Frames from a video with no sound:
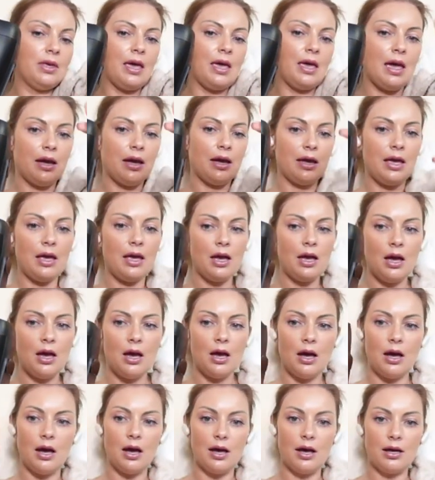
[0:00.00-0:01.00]
carry
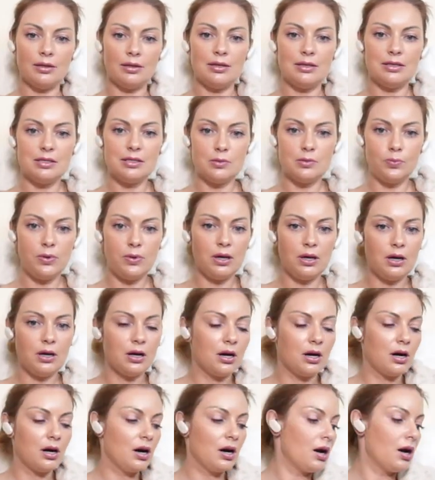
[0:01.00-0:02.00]
uh, the
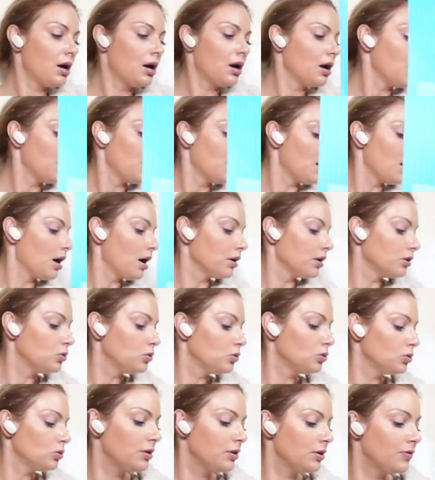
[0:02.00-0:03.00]
speaker uh,
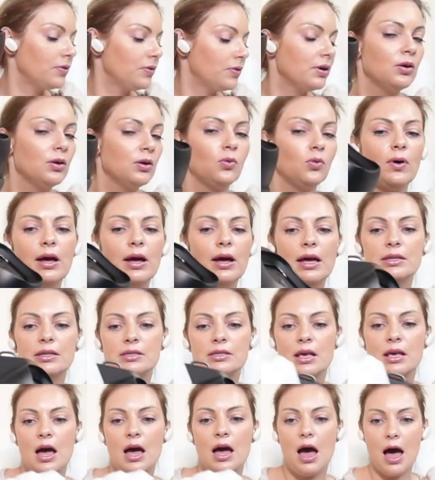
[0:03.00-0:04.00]
two different
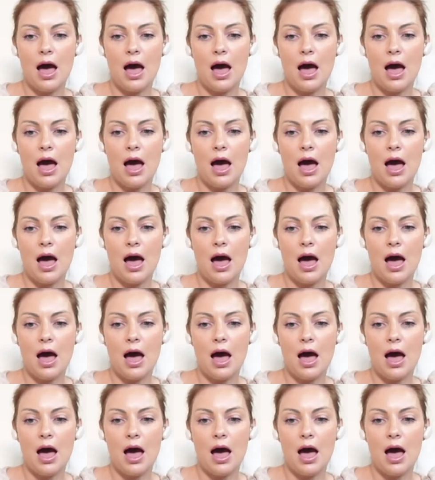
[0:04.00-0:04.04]
ways,